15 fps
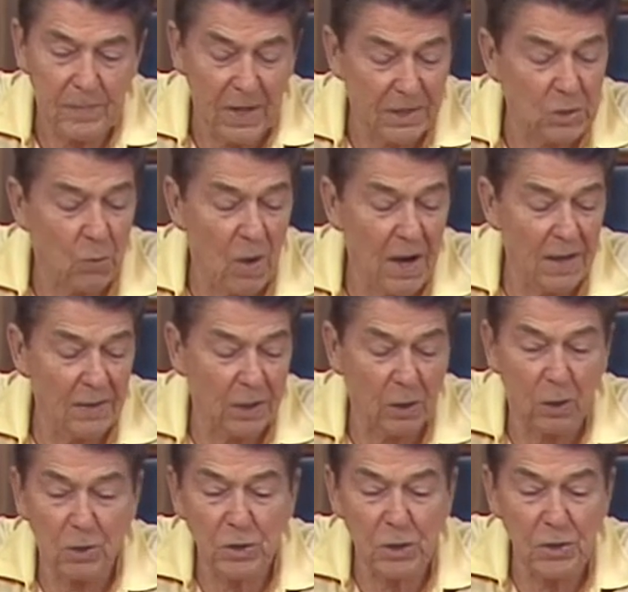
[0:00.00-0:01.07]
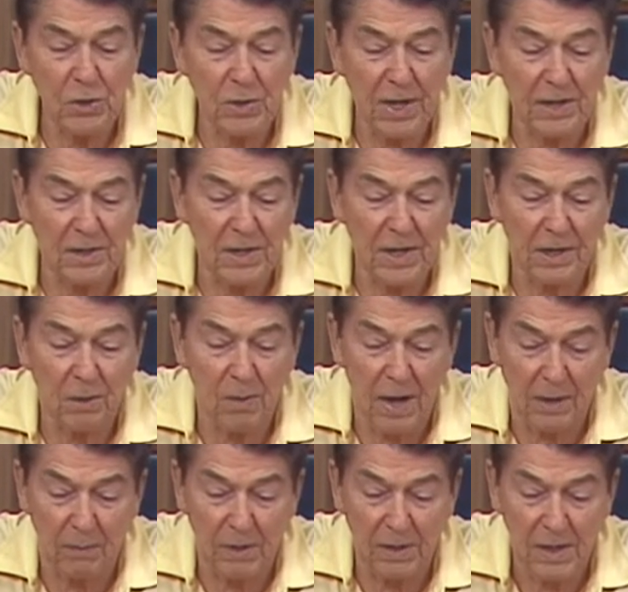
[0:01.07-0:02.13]
That's why the closer you get to
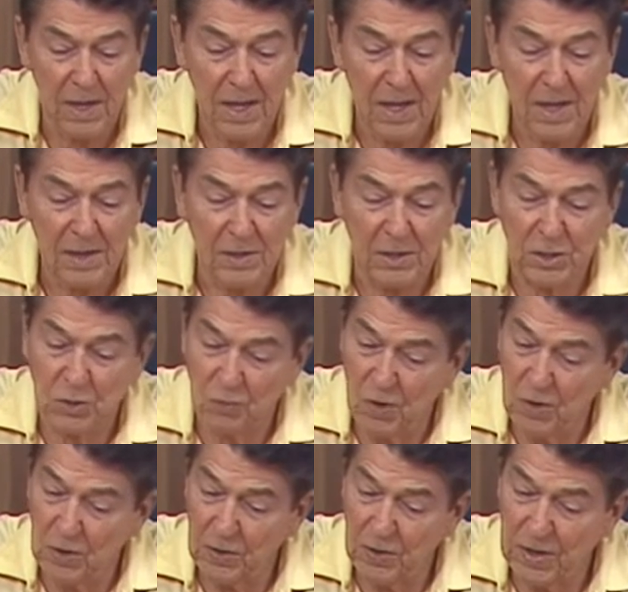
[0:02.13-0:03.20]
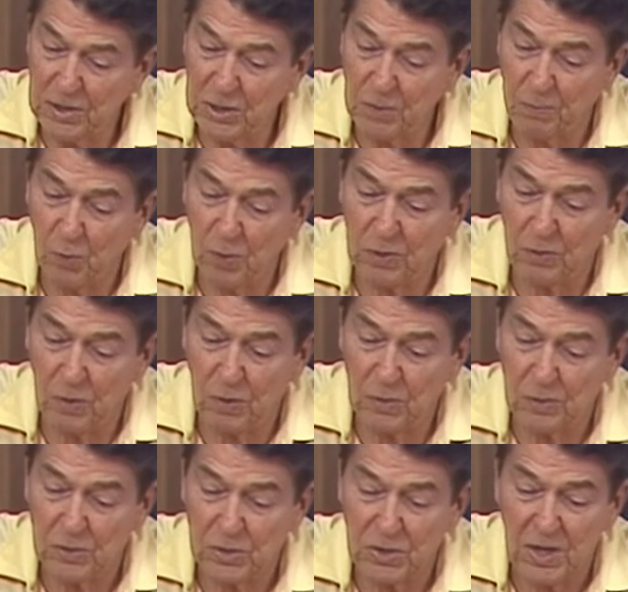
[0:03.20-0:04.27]
Nicaragua, the stronger their support
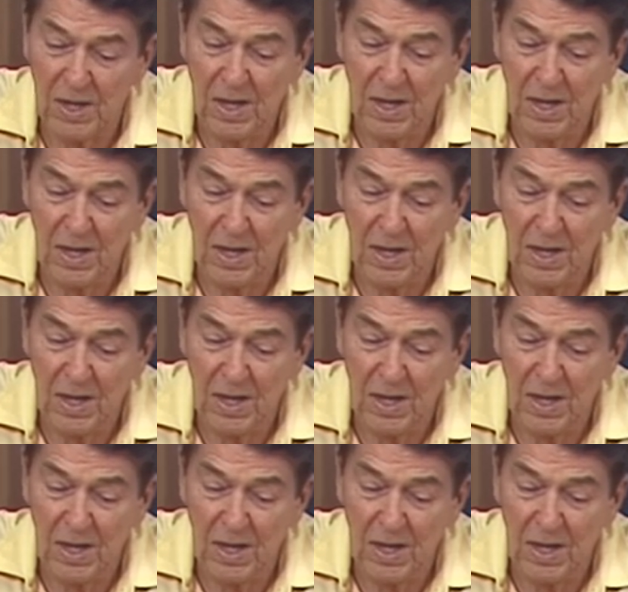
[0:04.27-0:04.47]
grows.